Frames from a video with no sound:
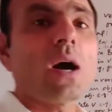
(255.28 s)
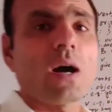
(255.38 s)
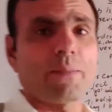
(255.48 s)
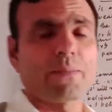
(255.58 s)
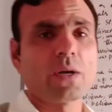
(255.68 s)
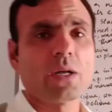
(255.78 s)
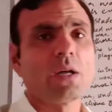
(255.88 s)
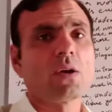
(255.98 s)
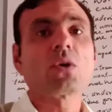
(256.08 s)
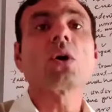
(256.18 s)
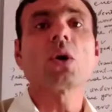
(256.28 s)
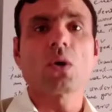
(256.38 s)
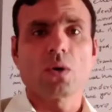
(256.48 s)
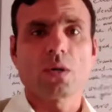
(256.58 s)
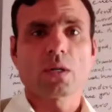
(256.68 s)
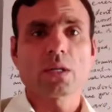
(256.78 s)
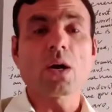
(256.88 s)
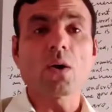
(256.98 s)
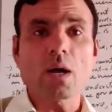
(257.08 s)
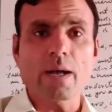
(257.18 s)
up. Go.
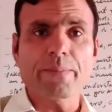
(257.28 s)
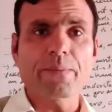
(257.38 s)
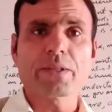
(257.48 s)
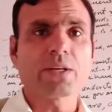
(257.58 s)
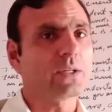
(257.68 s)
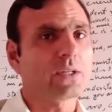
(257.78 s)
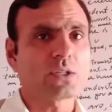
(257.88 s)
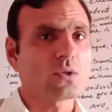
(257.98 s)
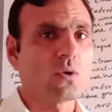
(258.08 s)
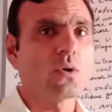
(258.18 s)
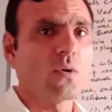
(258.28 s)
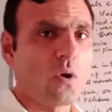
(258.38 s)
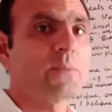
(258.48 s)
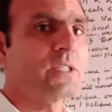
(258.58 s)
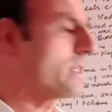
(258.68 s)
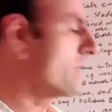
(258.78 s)
Go up. There is no object